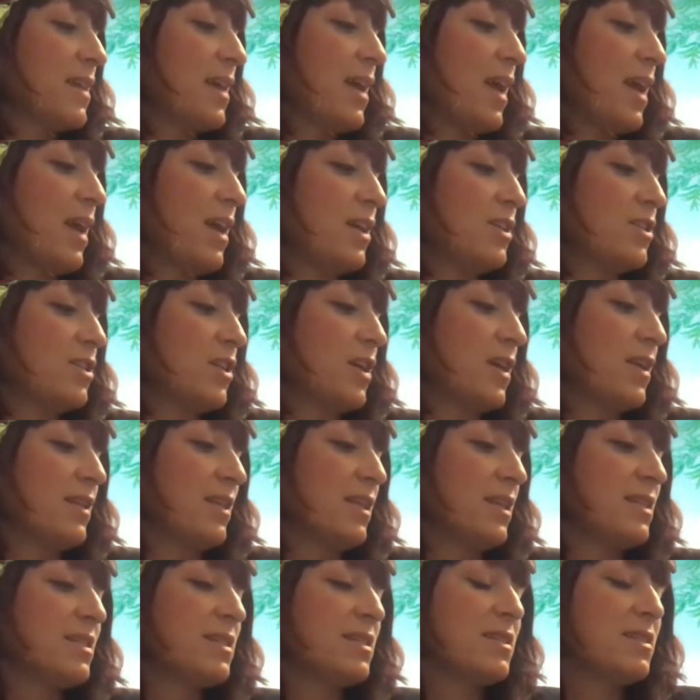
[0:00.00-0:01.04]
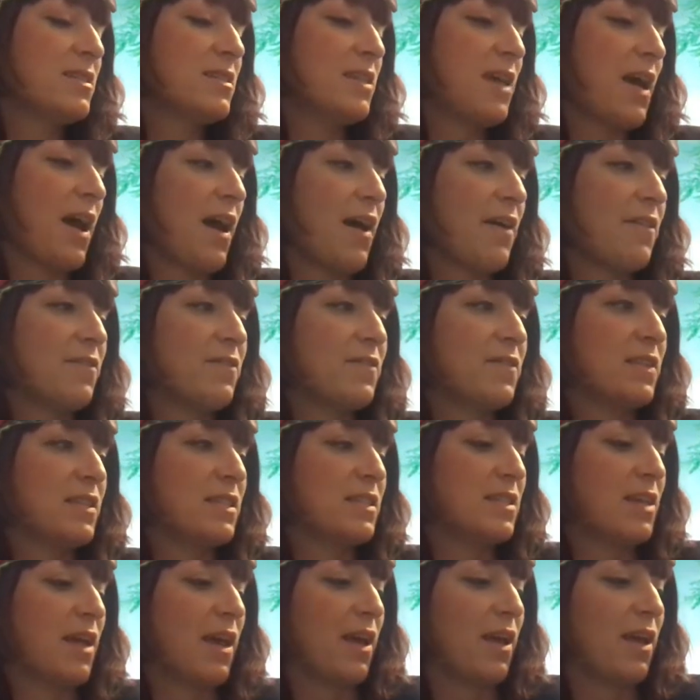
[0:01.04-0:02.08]
cage and listened half the
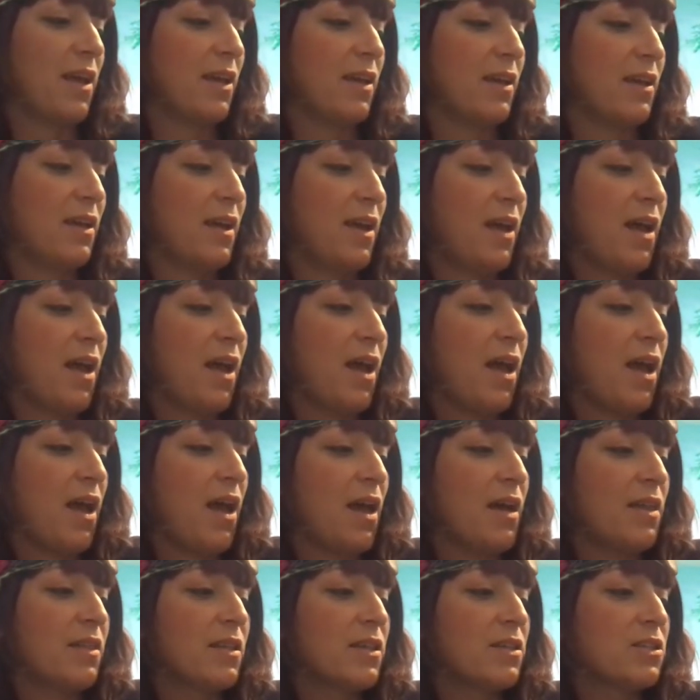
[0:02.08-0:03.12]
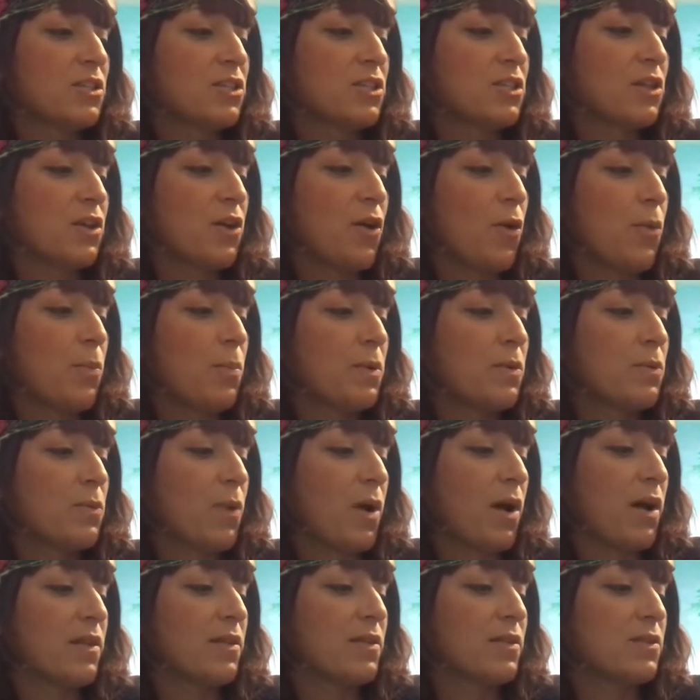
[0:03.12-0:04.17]
day, and then she opened
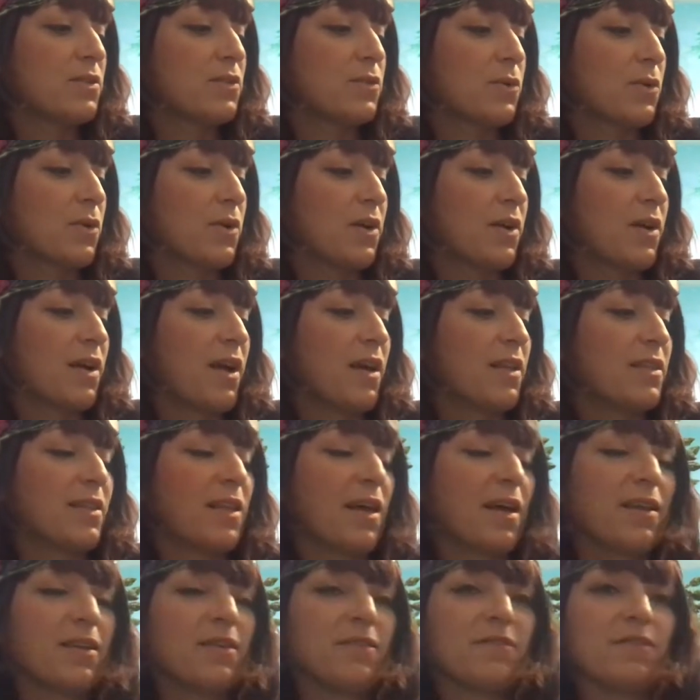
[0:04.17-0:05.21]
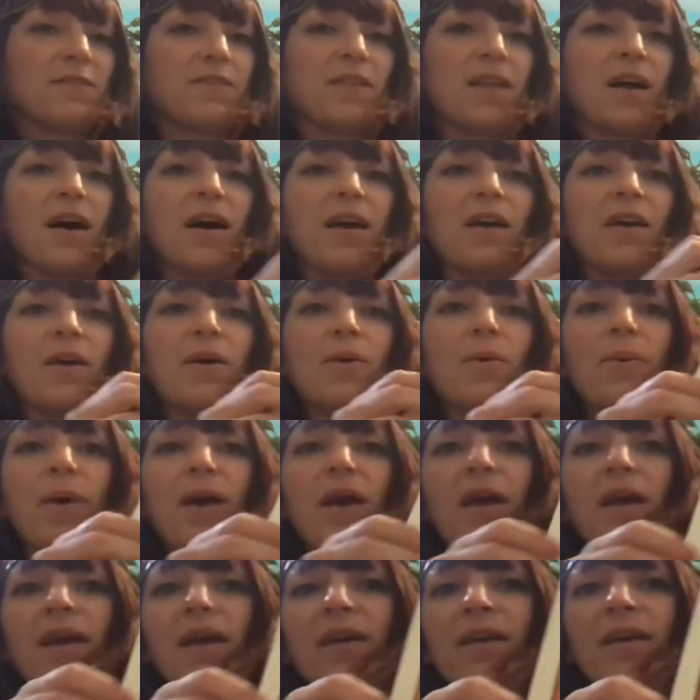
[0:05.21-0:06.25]
wide the door and let it fly
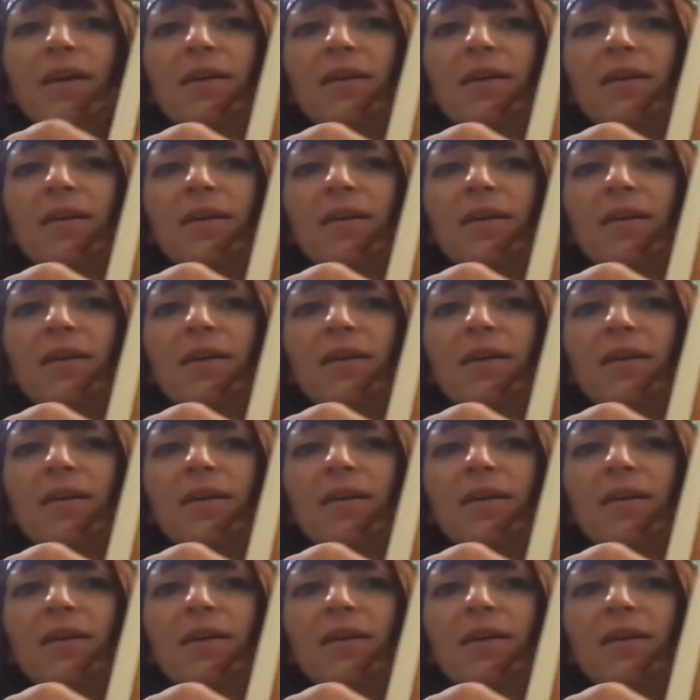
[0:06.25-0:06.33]
away.